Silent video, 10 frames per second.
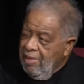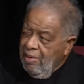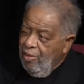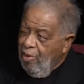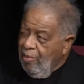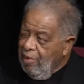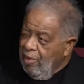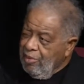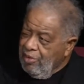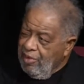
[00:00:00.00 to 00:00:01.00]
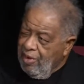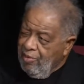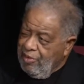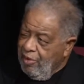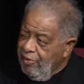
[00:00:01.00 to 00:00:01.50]
Who all belongs to that
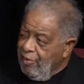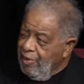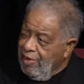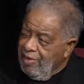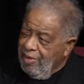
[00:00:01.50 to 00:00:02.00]
reserve unit?